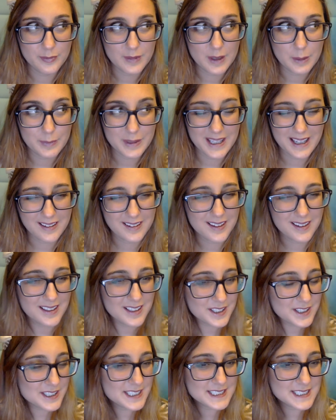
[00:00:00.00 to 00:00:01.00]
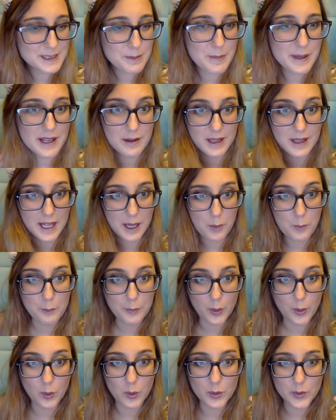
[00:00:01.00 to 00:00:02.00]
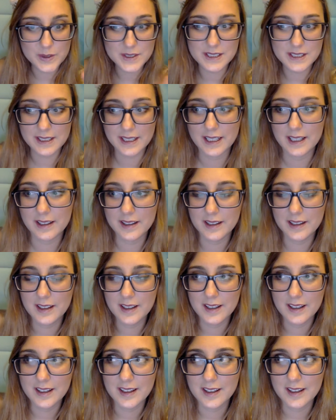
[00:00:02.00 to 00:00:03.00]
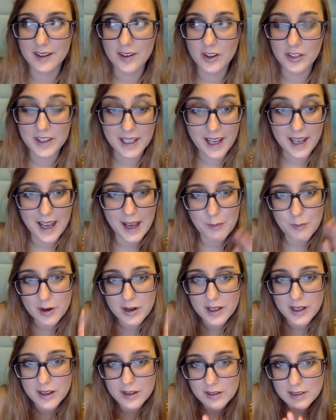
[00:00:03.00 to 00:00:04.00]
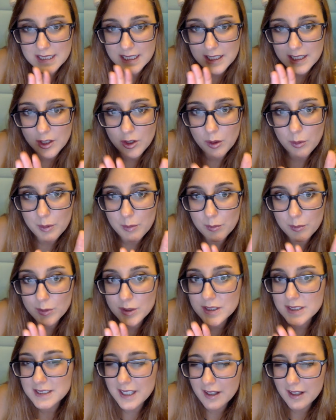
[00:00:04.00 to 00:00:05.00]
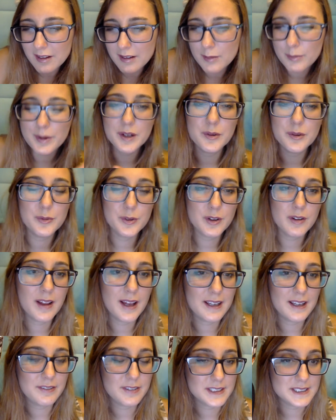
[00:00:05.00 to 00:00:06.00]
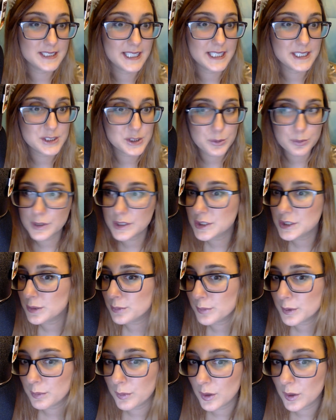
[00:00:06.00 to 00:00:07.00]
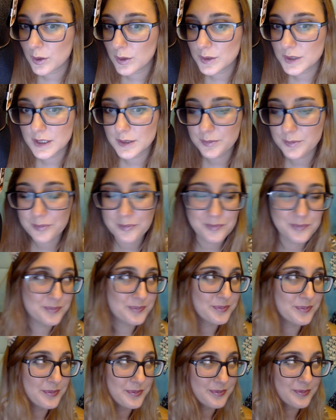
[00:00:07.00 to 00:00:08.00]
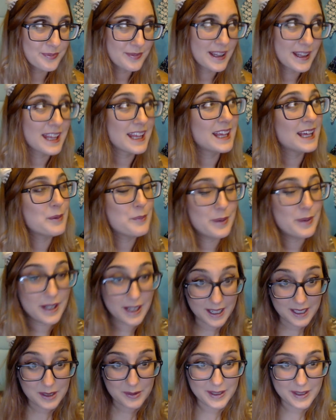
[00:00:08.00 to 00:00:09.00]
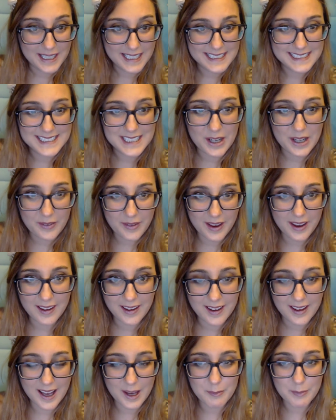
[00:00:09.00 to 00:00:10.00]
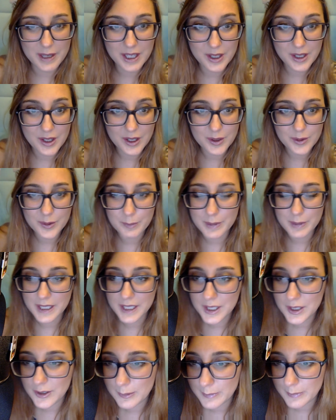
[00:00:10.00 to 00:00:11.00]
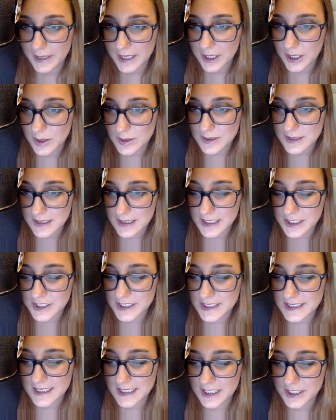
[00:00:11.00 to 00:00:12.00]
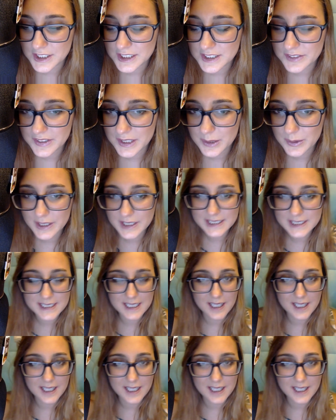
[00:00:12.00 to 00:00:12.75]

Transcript: that color is a bit like bold. Like on the camera it looks a little bit more subtle, but in real life it's like super, super bold. But anyways, okay, I'm gonna go. Delicious, delicious viewers.